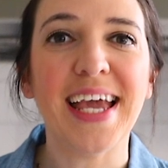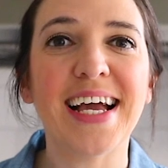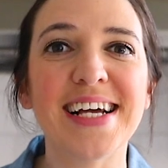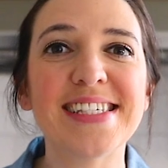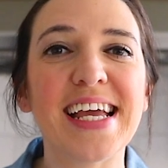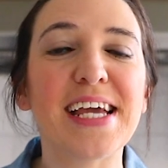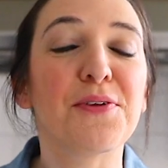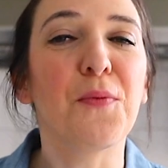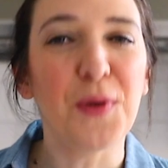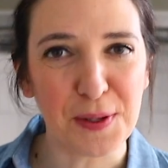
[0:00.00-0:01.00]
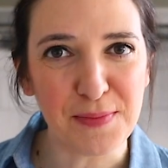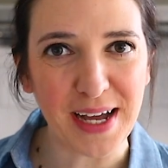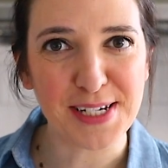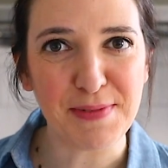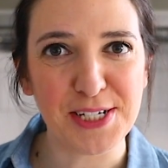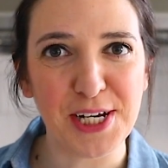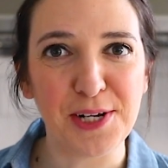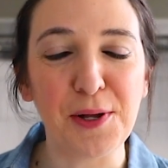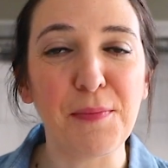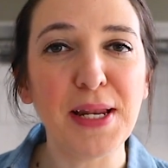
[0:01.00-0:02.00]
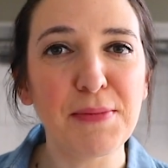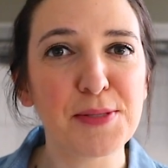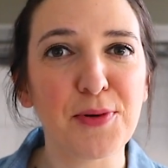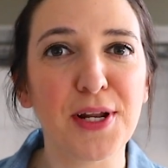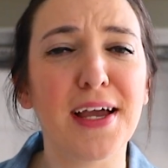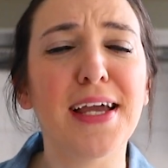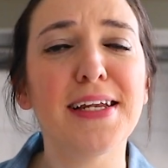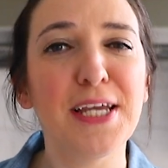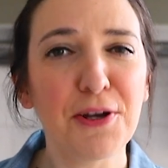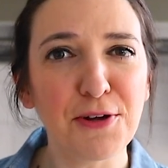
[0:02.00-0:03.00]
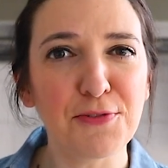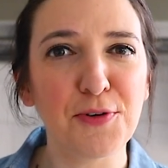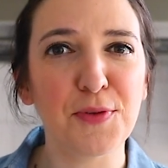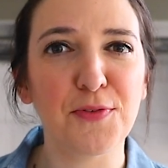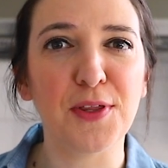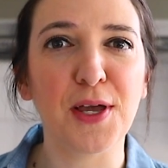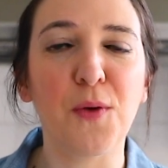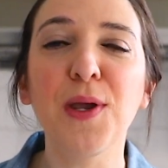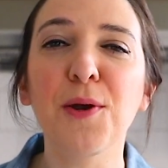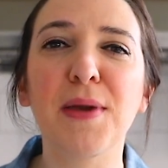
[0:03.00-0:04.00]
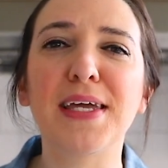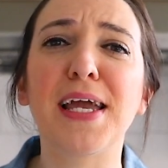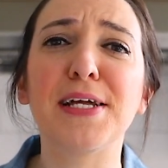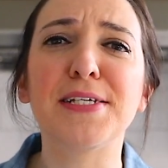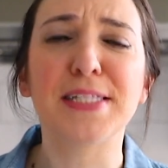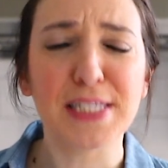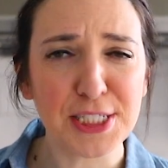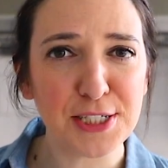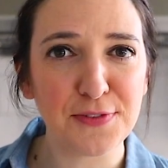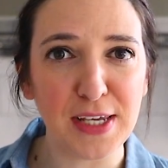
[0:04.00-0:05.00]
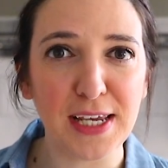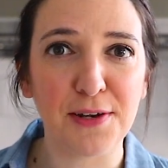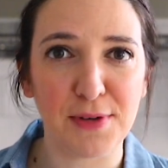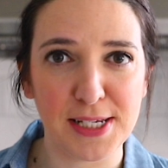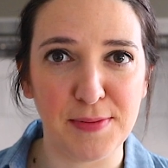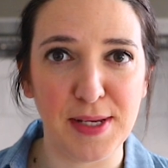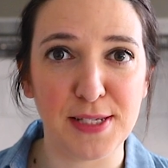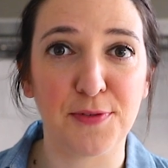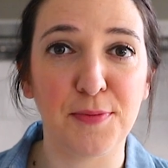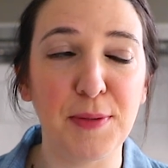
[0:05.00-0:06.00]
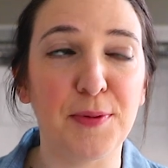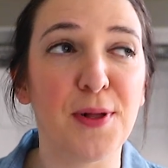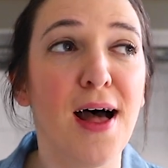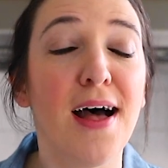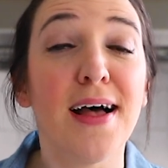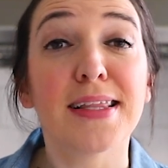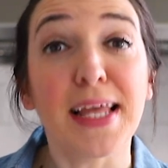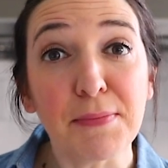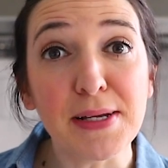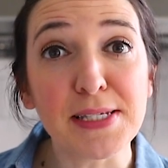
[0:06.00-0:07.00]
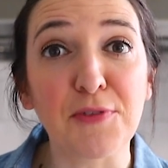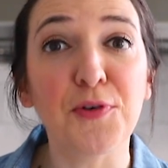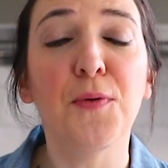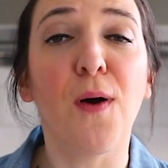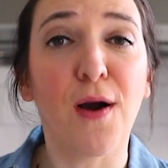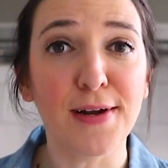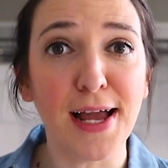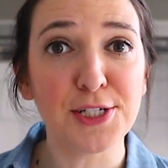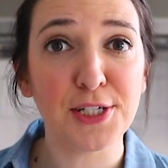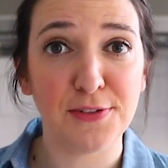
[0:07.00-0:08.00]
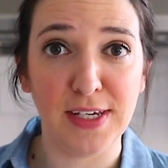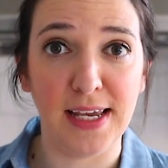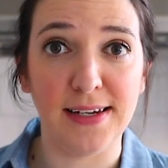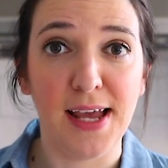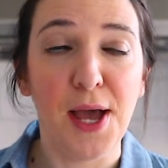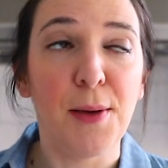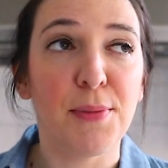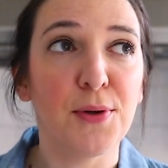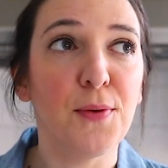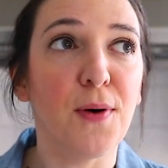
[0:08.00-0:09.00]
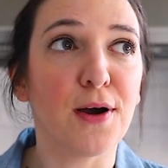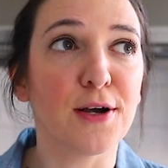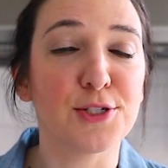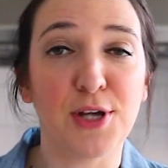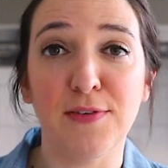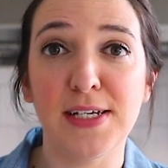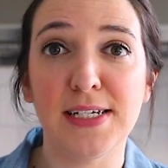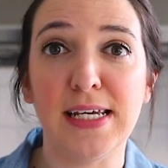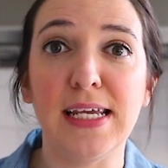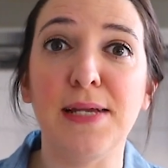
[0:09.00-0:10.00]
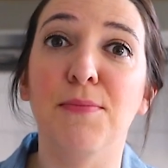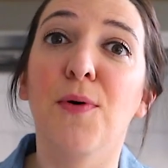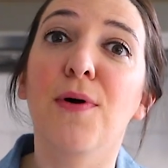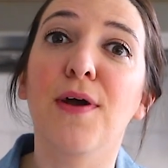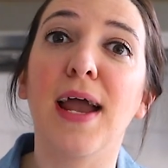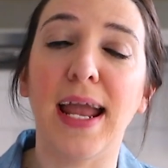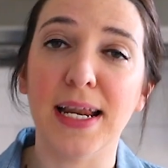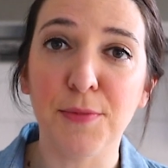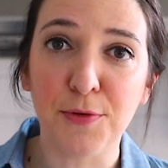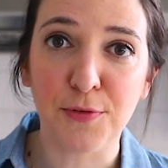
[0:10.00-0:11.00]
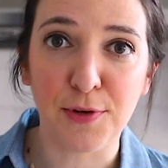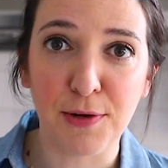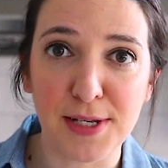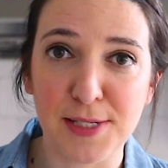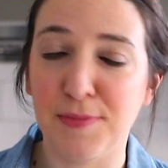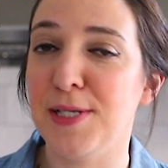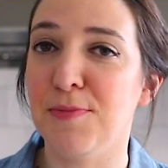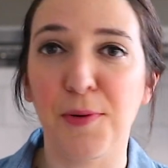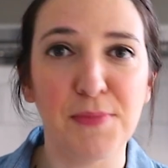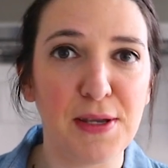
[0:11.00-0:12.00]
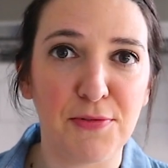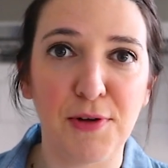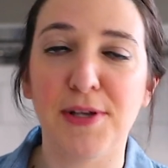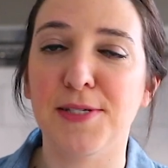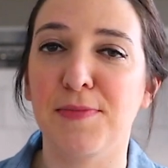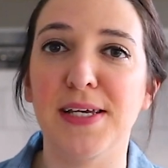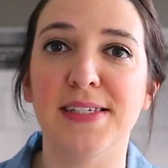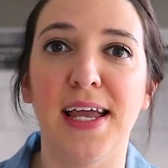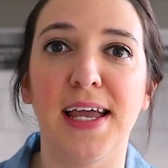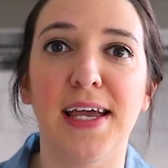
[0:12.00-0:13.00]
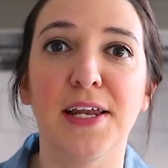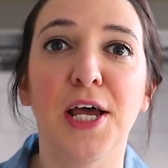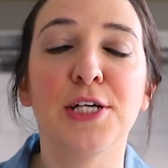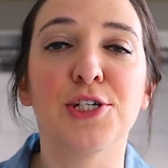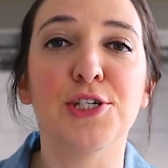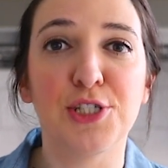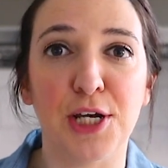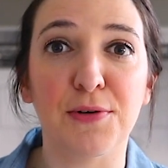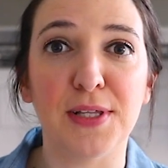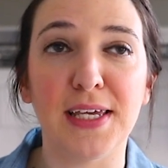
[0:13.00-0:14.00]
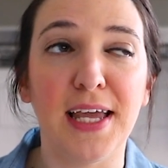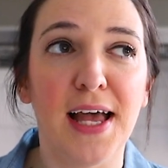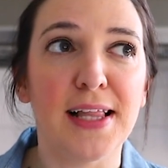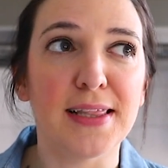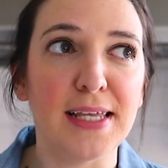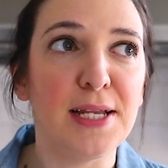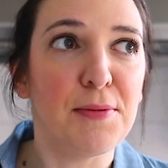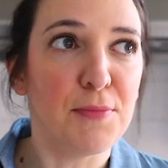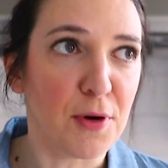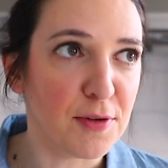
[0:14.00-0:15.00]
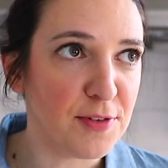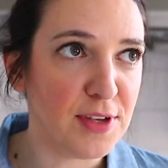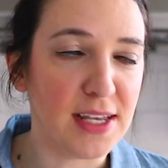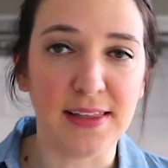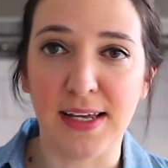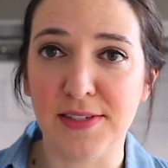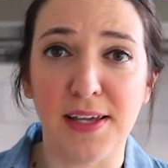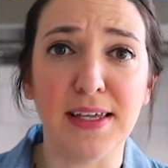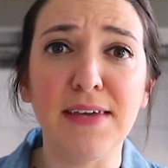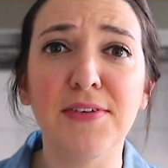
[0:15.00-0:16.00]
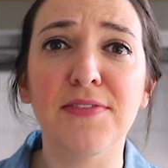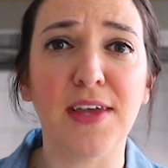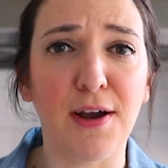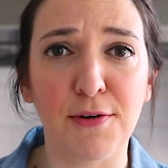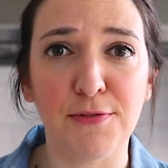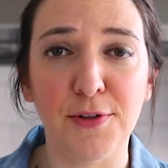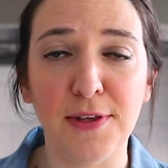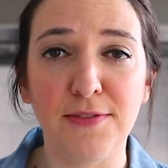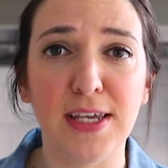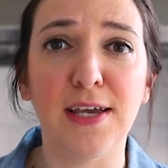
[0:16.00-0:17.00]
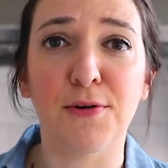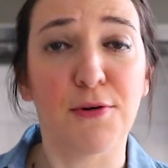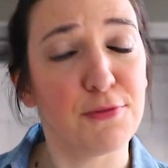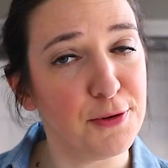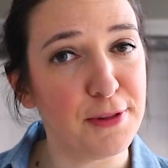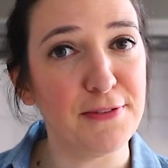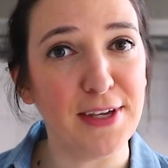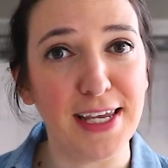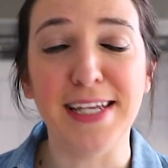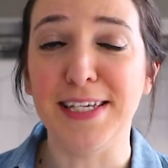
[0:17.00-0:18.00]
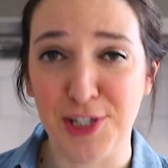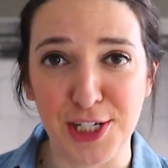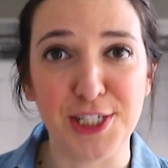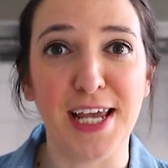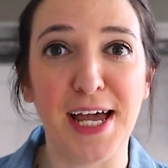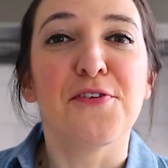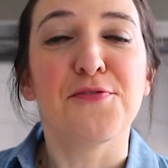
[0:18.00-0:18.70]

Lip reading: Hey guys, and welcome back to my channel. My name is Britta, and here on Food with Feeling, we are making delicious vegan recipes for people like myself who aren't actually vegan, but who are striving to eat more animal-free recipes, more meat-free recipes, and just generally lead more of a vegan lifestyle, even if they aren't fully vegan or fully vegan just yet.